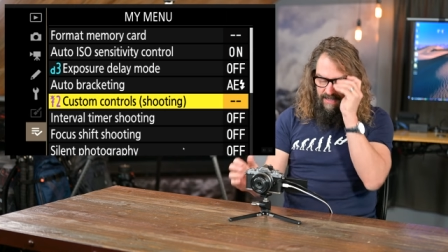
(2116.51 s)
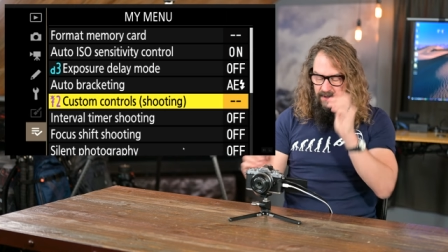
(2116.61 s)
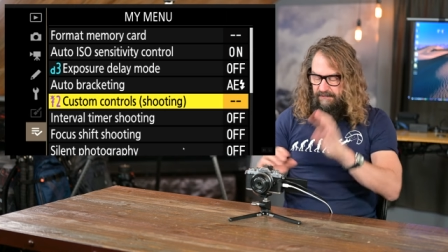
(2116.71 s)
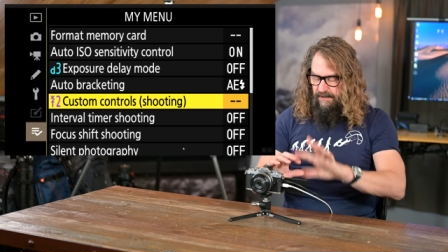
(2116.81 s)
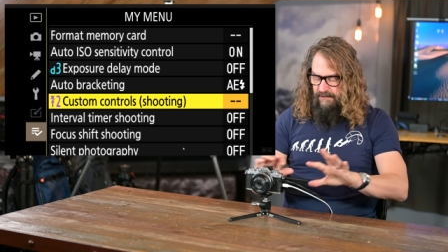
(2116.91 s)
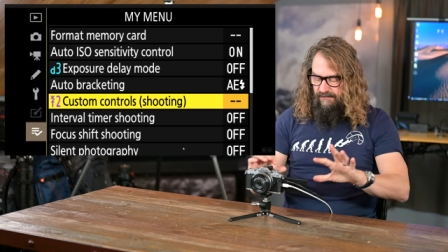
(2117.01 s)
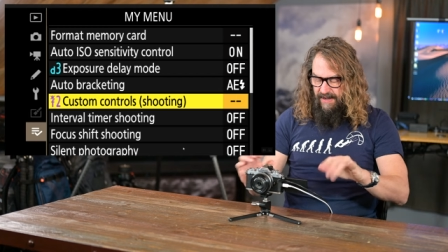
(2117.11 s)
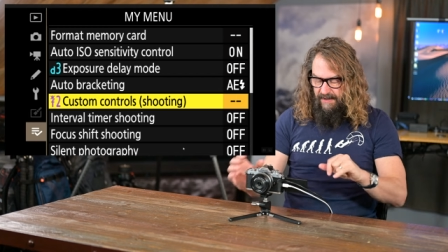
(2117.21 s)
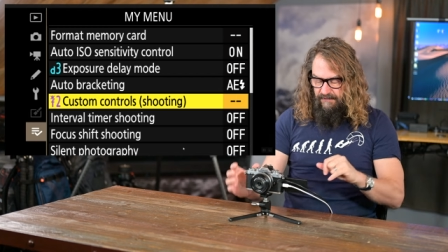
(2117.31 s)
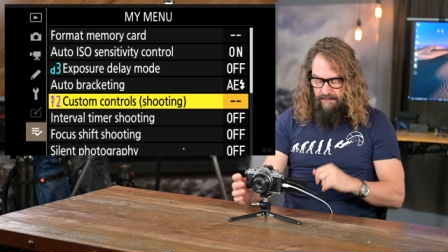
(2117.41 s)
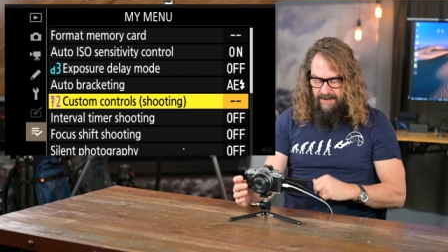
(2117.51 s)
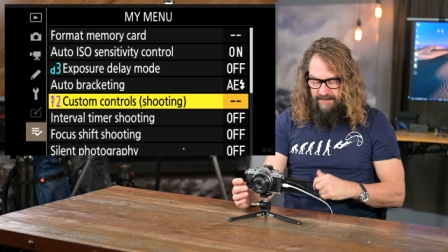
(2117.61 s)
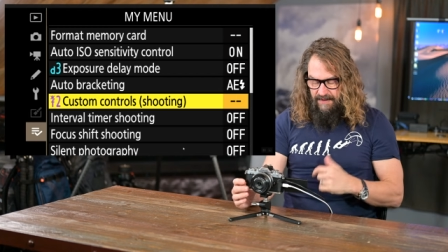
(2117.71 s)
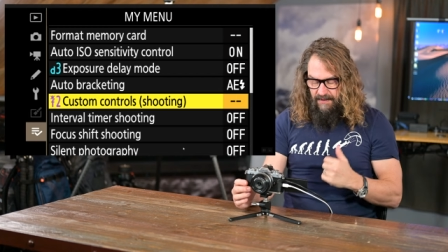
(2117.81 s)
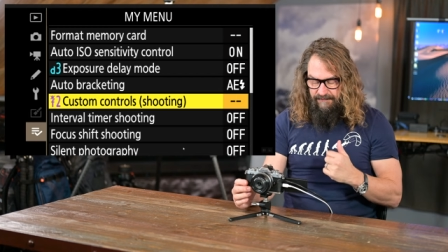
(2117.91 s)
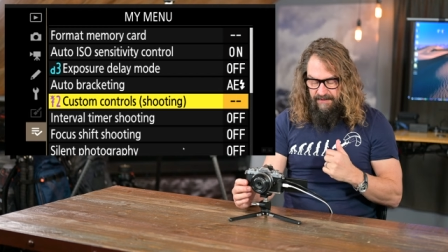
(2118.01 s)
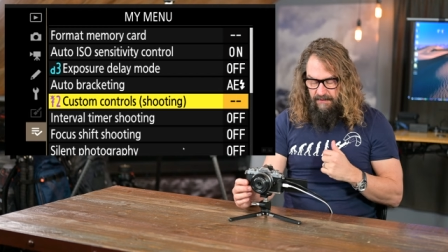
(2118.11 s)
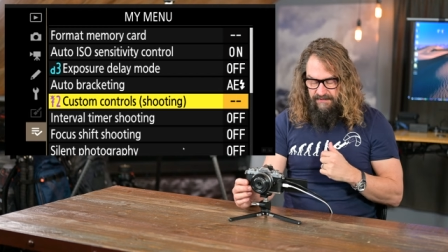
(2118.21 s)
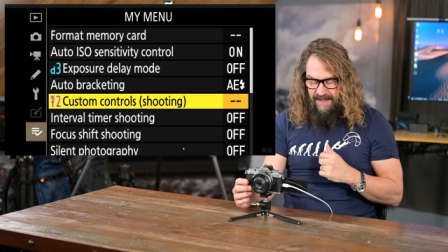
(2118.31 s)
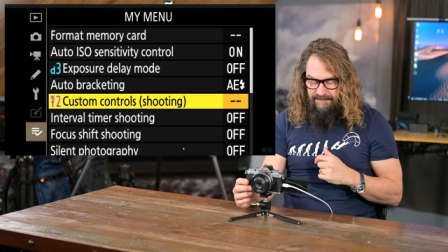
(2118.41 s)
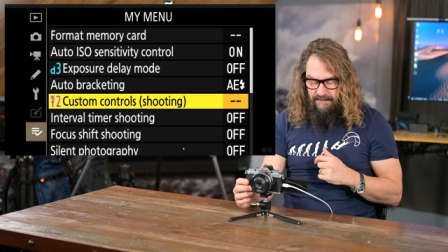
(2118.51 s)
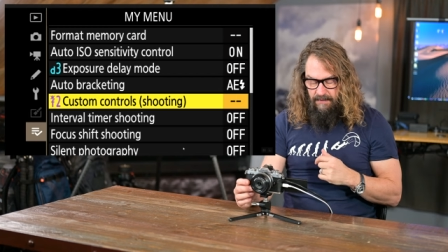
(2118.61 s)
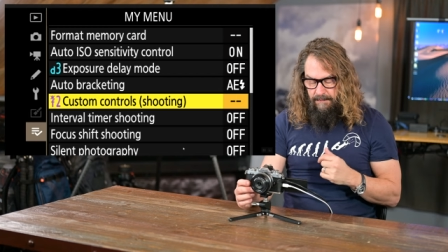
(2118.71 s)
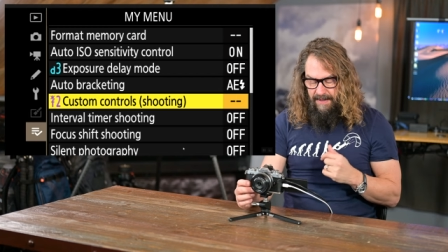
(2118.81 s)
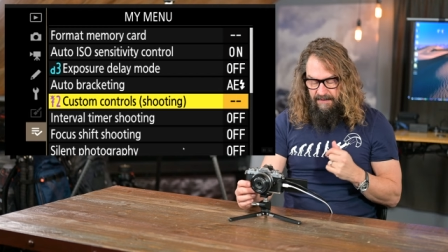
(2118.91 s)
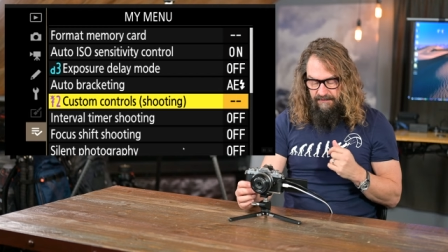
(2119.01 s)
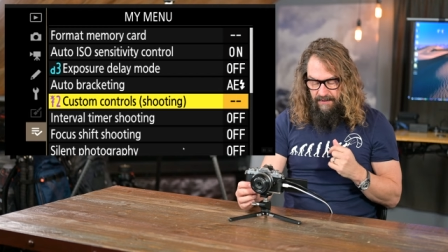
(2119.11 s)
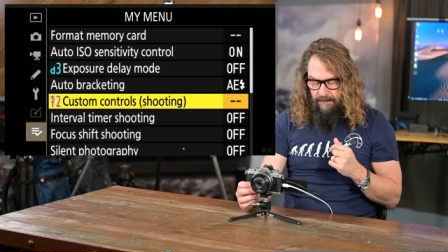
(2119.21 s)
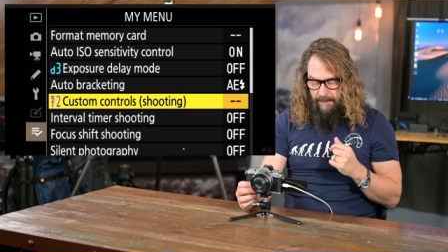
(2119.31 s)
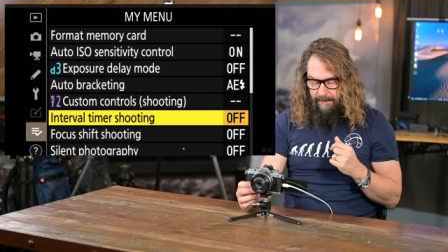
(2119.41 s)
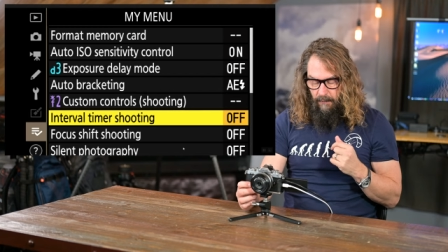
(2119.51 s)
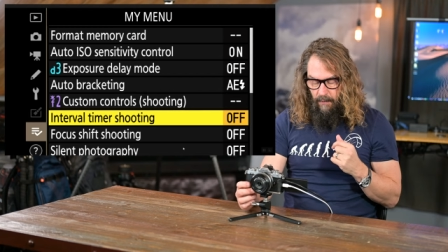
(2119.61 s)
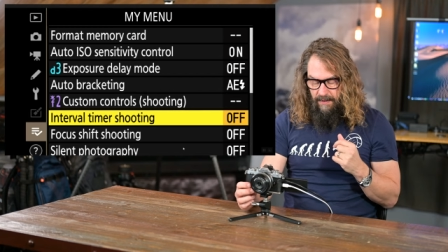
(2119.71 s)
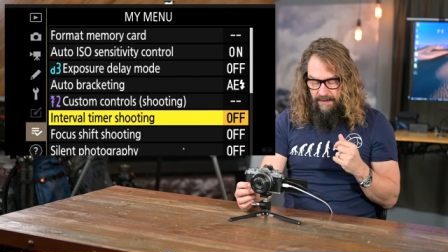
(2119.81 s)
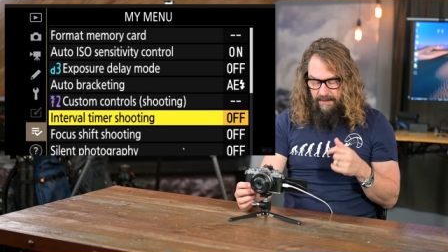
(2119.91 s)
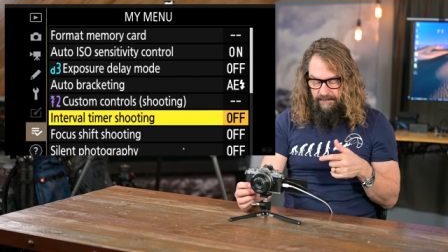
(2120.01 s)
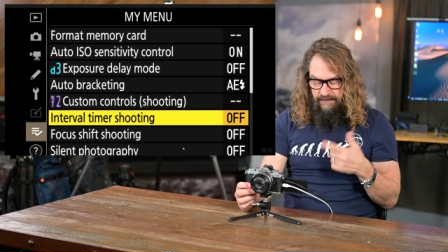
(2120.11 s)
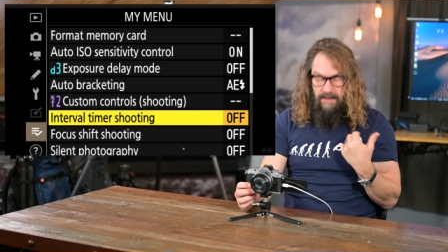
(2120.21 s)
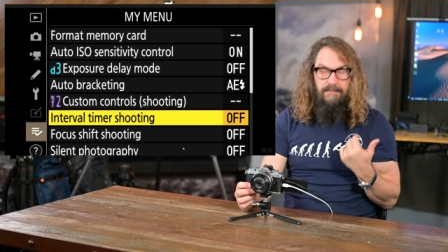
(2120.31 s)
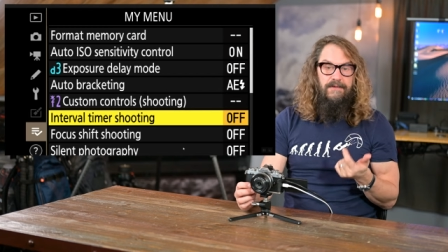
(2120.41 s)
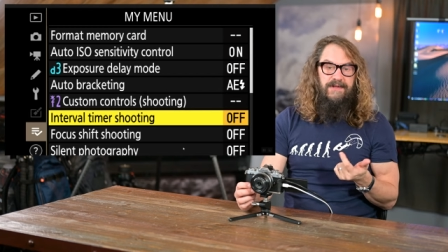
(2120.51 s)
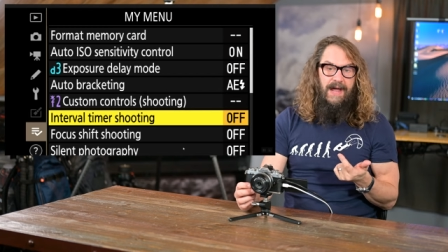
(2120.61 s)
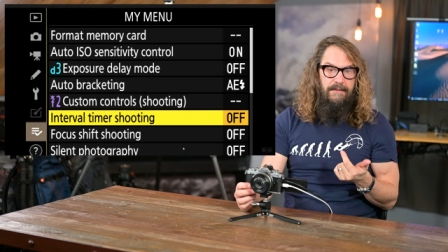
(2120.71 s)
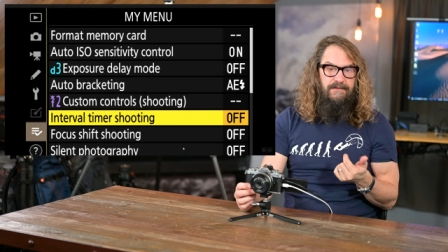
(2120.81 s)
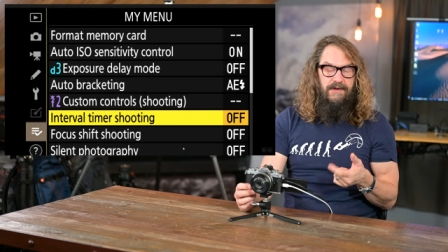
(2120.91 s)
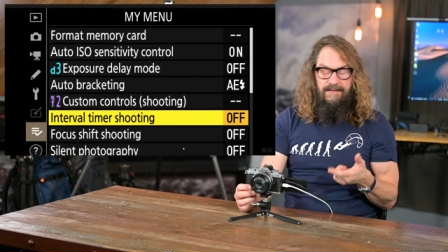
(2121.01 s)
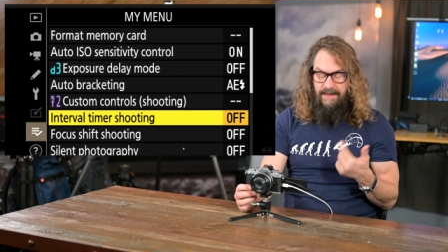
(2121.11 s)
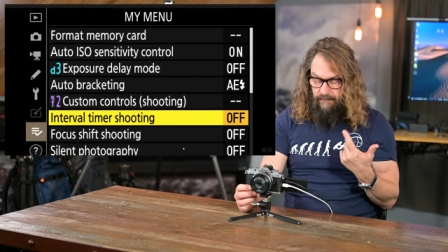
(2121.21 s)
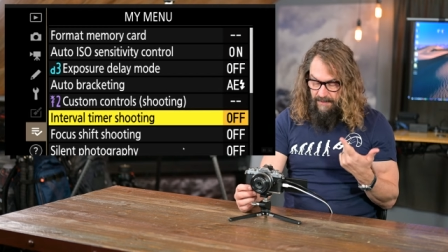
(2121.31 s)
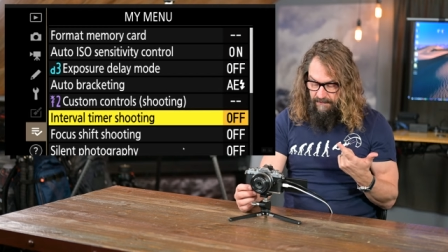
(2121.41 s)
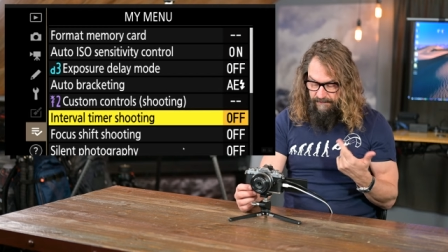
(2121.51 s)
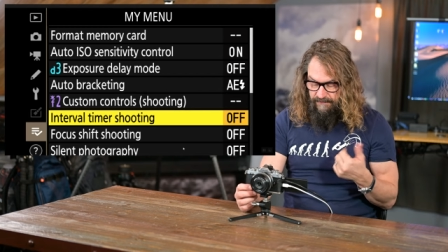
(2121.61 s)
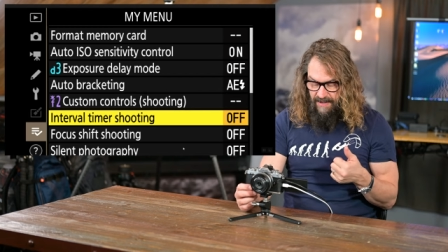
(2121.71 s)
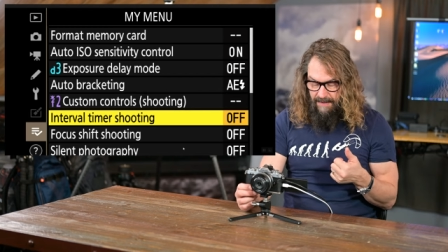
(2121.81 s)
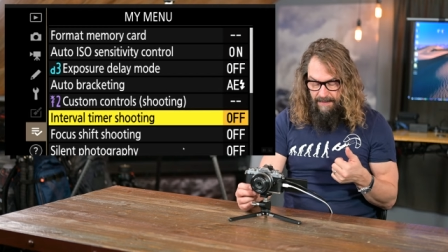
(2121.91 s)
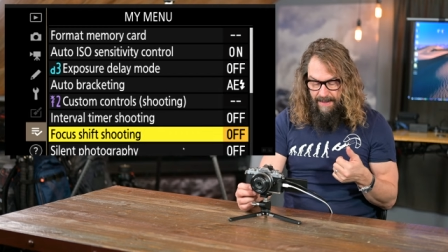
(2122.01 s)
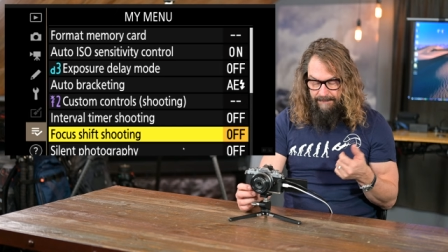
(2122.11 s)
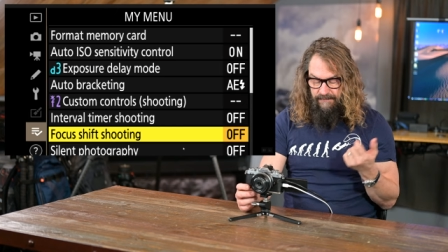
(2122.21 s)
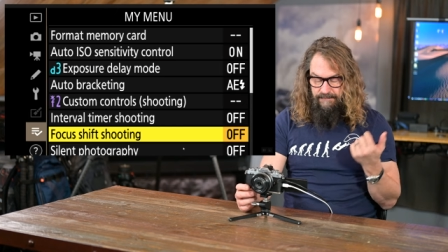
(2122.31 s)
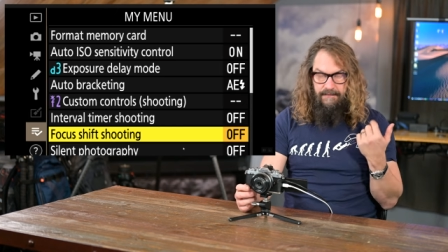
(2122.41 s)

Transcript: Easy to change right there. You don't have to go diving through the menus trying to remember where it is. Interval timer shooting, that's what I use for time lapse.